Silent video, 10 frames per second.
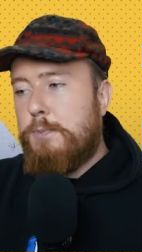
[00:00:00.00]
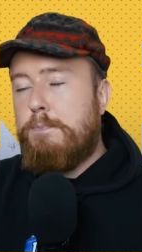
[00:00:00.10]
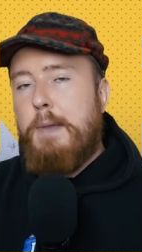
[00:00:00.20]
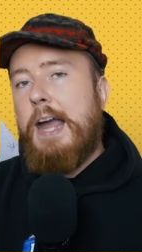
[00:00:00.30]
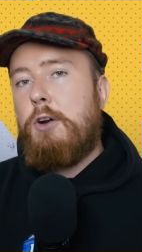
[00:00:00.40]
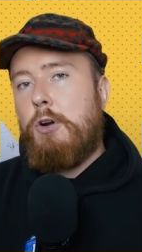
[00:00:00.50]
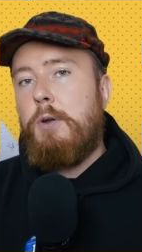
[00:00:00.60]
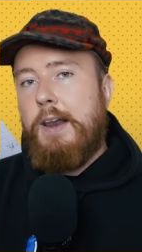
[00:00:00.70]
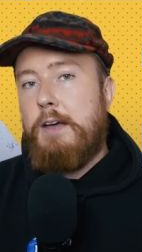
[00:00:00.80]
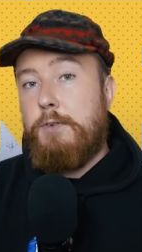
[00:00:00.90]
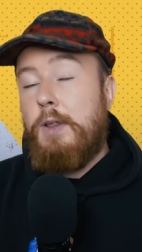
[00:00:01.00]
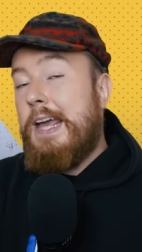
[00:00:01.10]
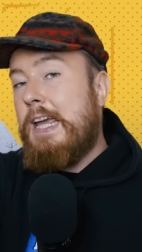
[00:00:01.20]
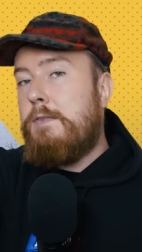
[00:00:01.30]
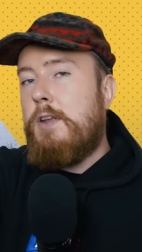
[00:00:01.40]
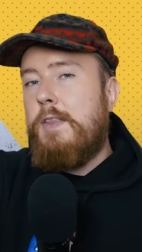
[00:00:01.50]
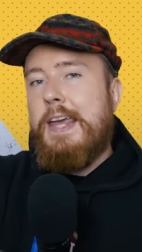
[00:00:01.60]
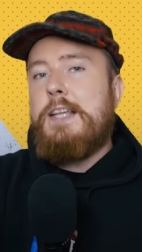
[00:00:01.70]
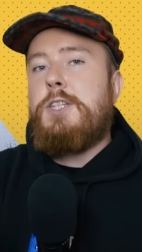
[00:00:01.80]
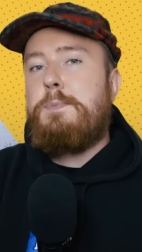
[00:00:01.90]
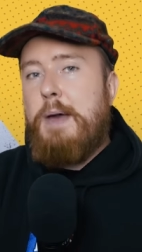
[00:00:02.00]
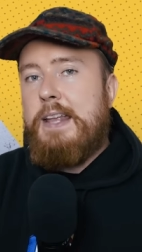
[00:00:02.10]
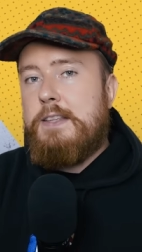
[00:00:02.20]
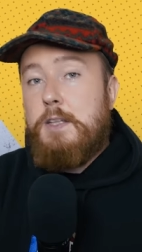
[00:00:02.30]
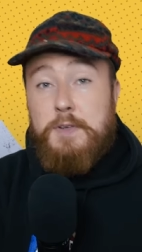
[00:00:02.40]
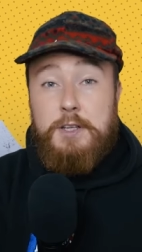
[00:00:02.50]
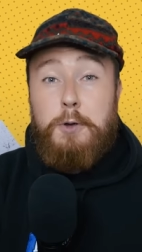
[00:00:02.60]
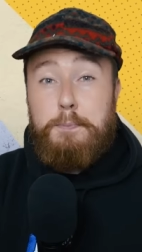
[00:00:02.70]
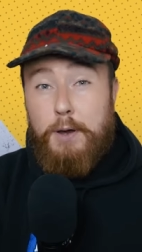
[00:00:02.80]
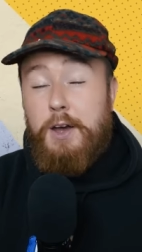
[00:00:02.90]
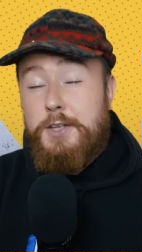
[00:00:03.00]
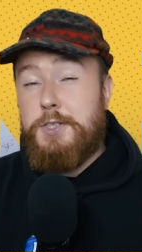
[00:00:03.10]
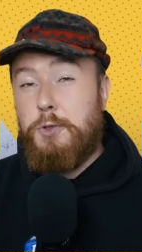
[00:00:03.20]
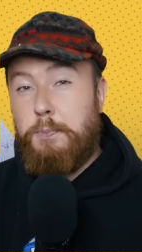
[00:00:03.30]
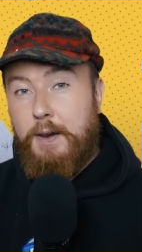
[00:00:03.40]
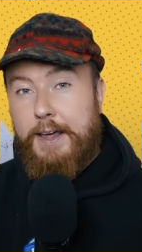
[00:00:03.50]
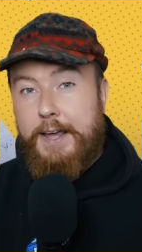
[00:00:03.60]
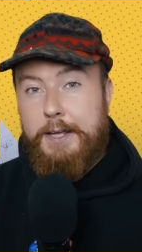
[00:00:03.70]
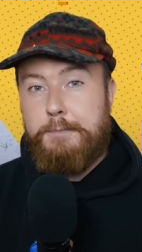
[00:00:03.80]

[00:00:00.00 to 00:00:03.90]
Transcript: macro level, even at the expense of his own personal play.